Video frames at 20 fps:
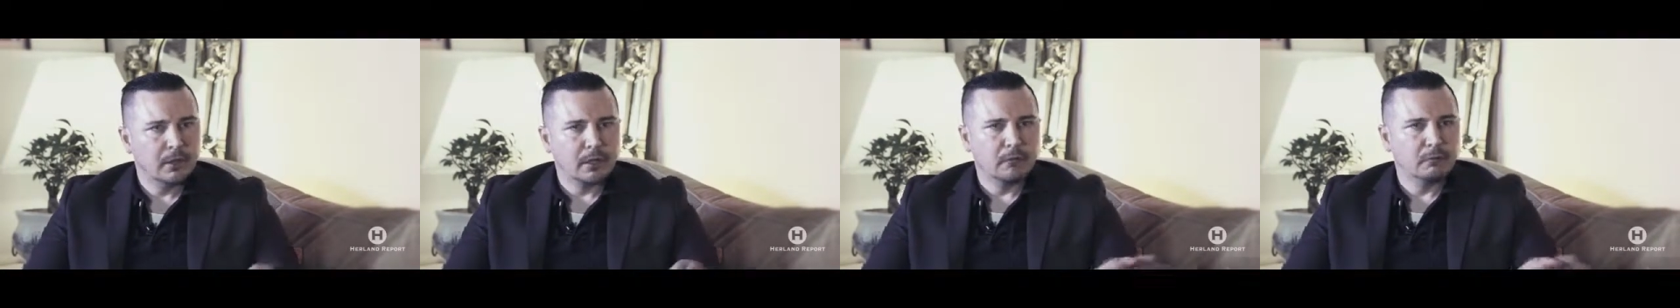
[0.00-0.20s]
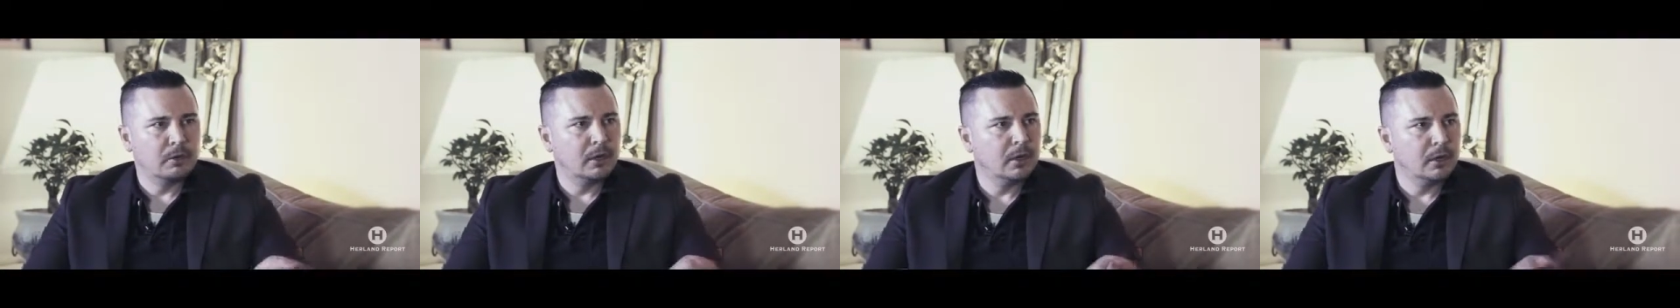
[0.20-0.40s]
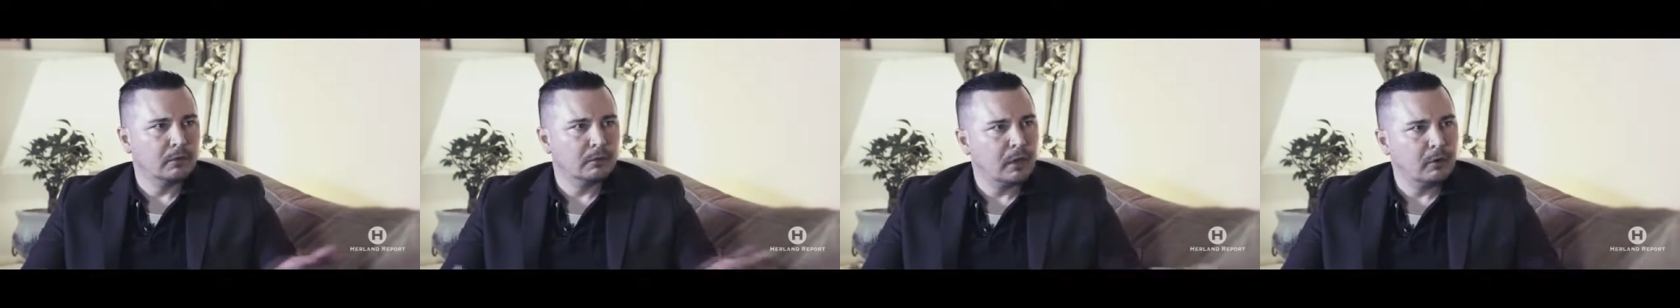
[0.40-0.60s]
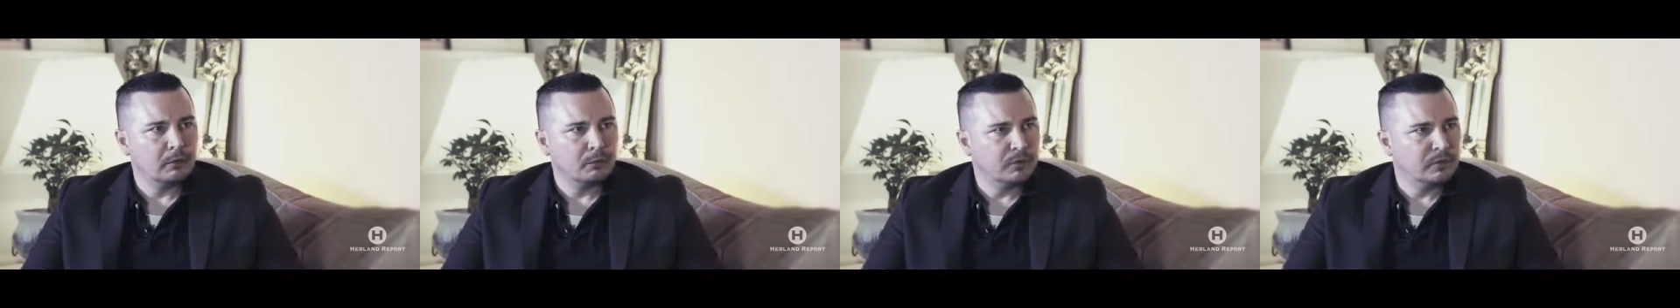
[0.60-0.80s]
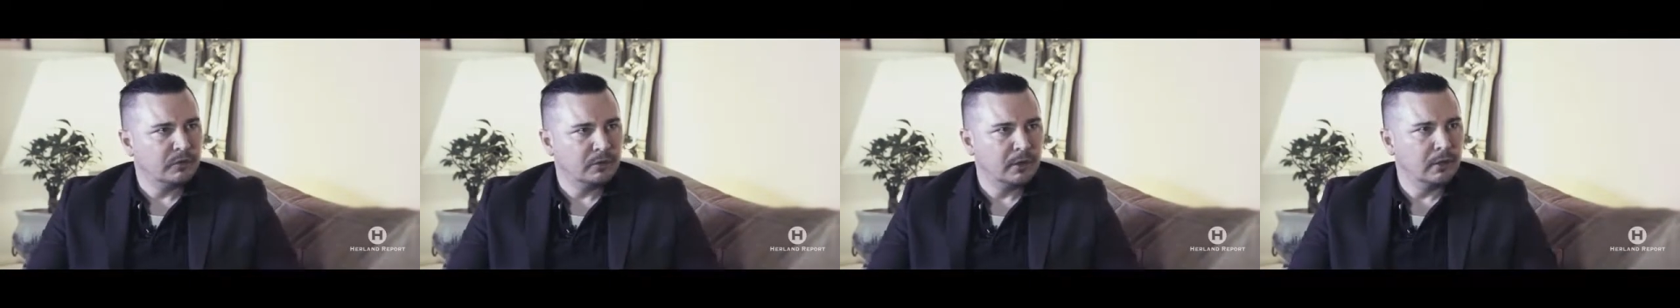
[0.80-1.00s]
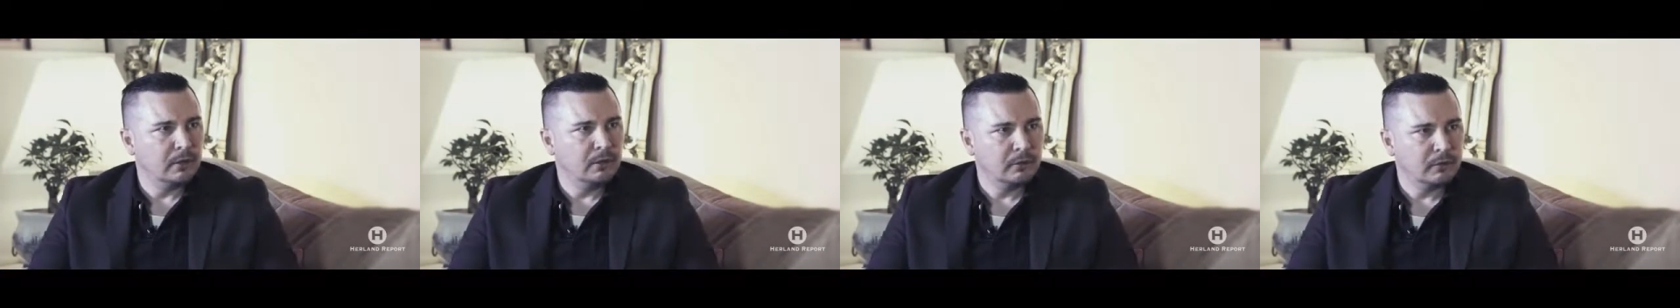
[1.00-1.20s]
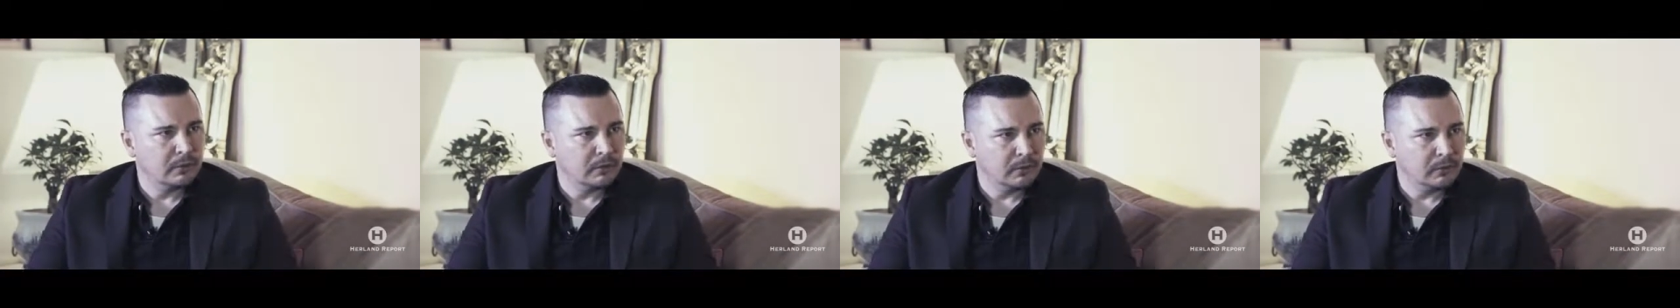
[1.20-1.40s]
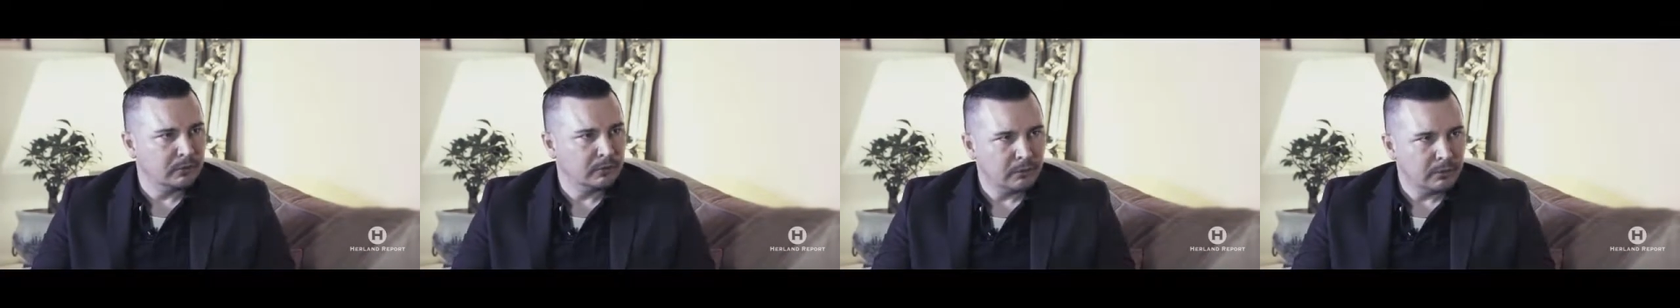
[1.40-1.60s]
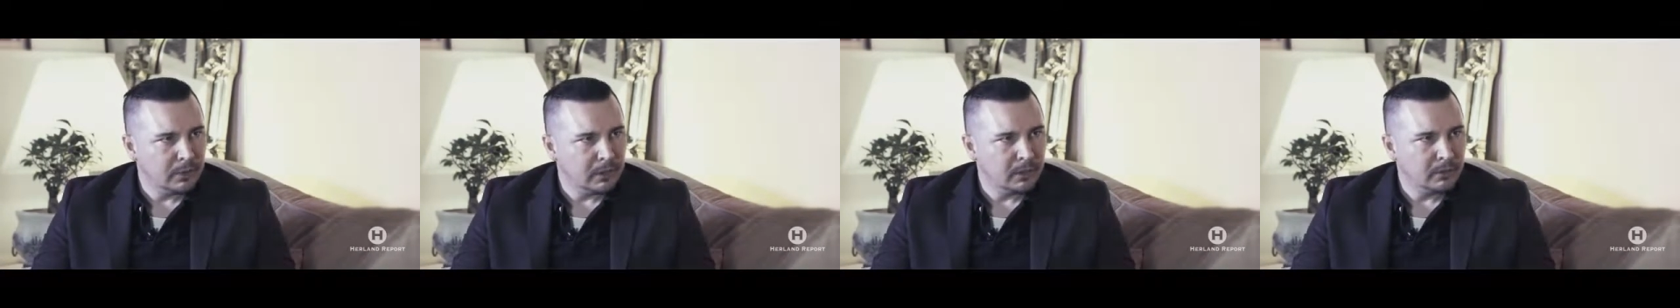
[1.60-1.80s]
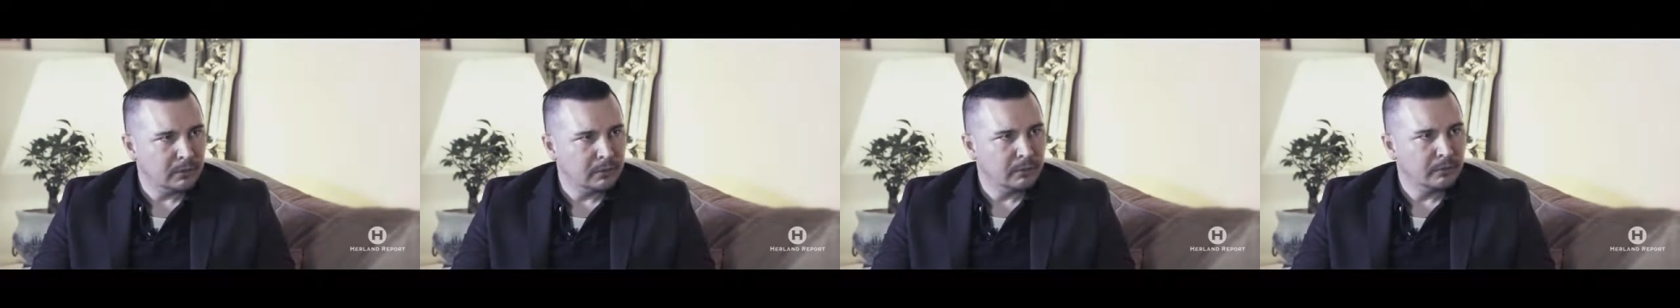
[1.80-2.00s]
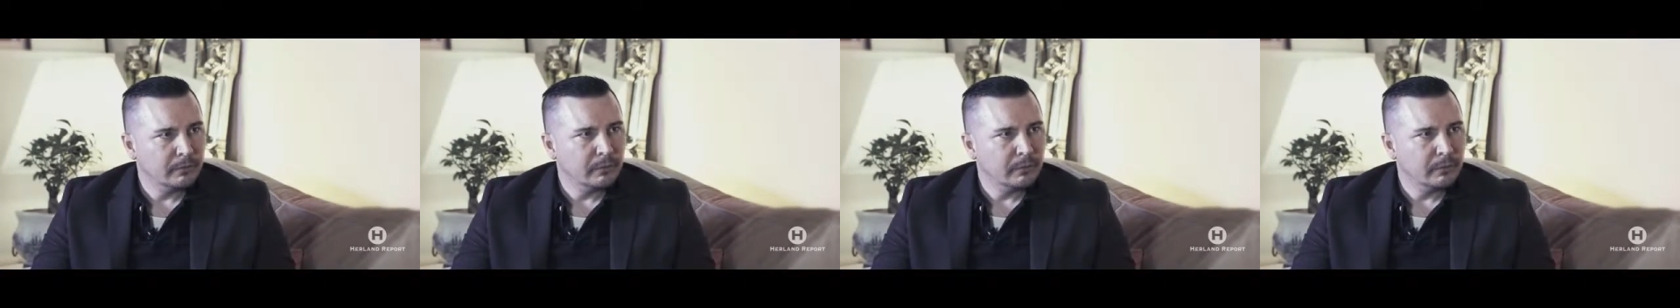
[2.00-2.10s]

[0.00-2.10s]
running around with machine guns in the street,